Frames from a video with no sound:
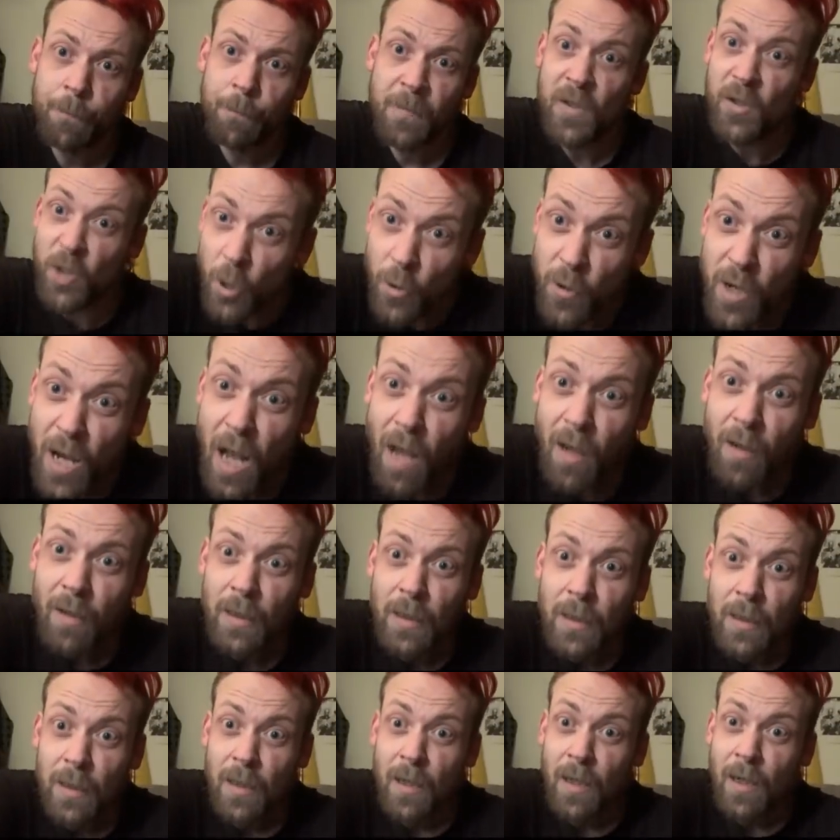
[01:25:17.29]
Do you? It
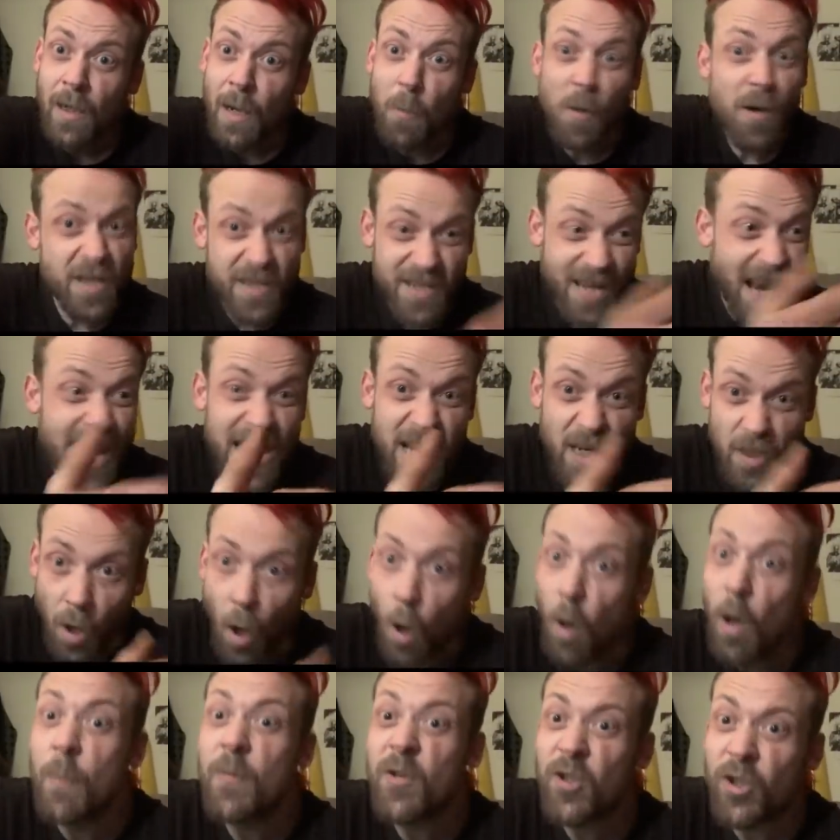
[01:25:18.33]
wouldn't take
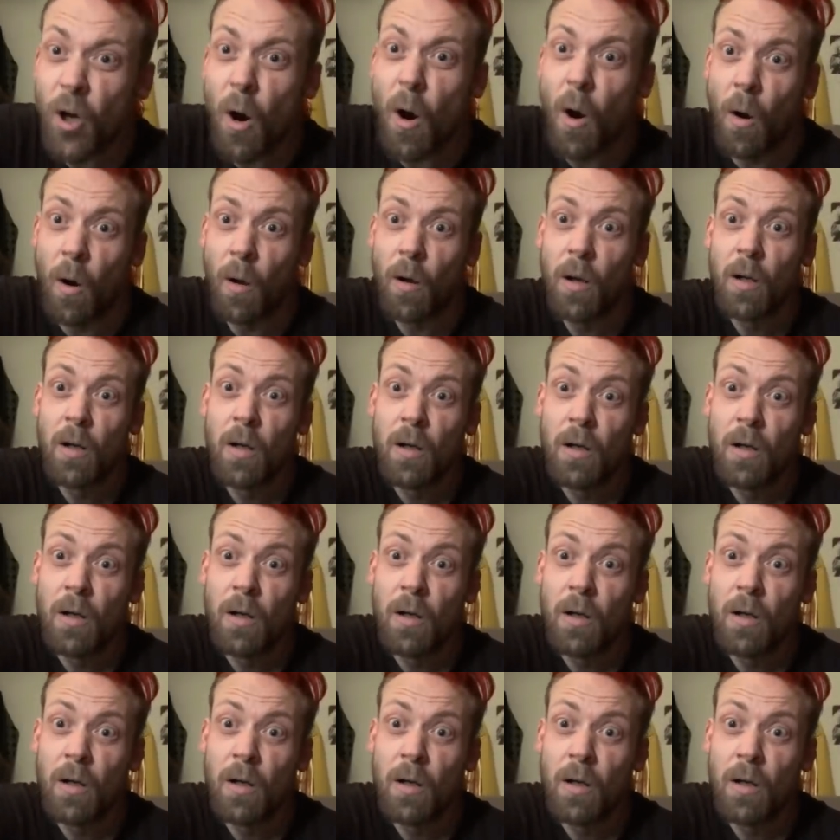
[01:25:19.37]
long, I'm sure.